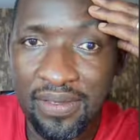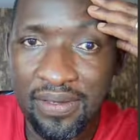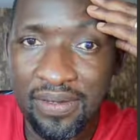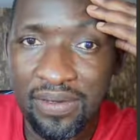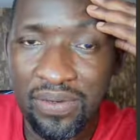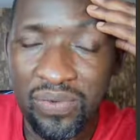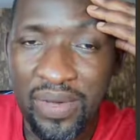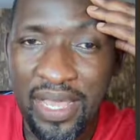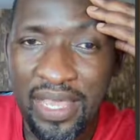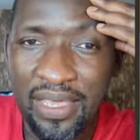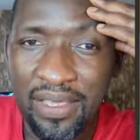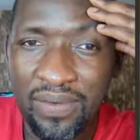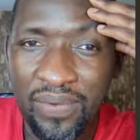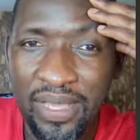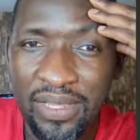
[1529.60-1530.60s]
Why?
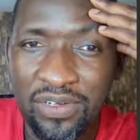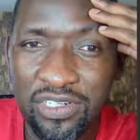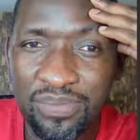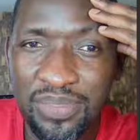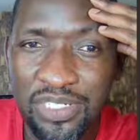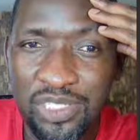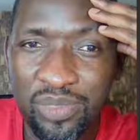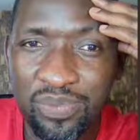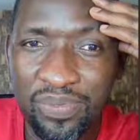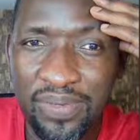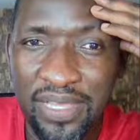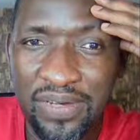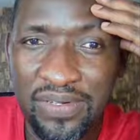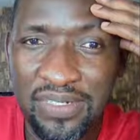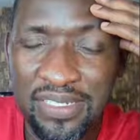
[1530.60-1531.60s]
Why not bishop? I
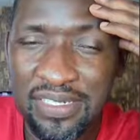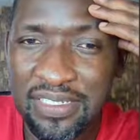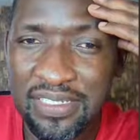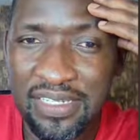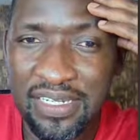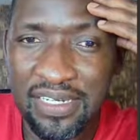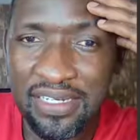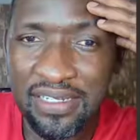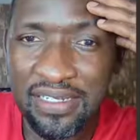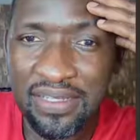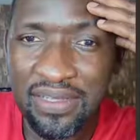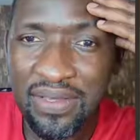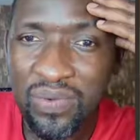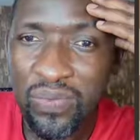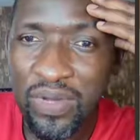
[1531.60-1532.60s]
don't understand.
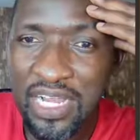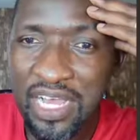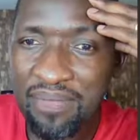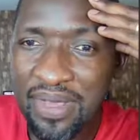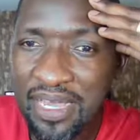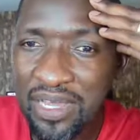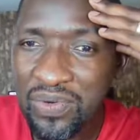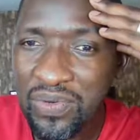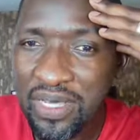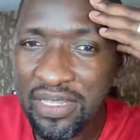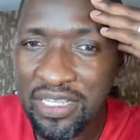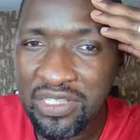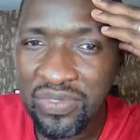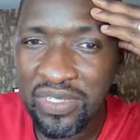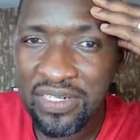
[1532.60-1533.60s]
We'll come back and look at
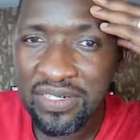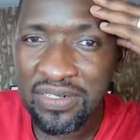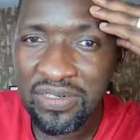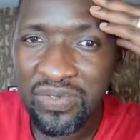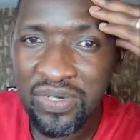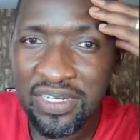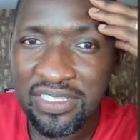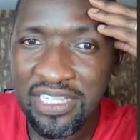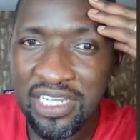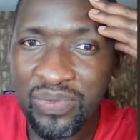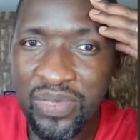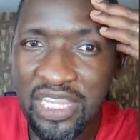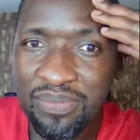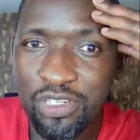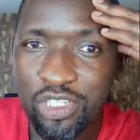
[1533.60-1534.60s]
this one to understand why
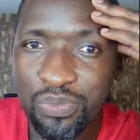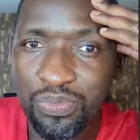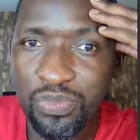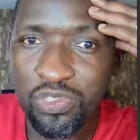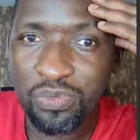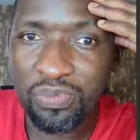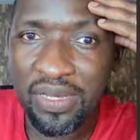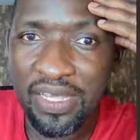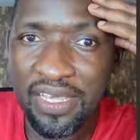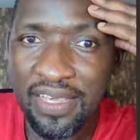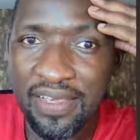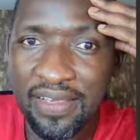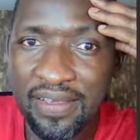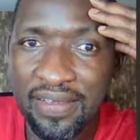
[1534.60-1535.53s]
the bishop is going to play here.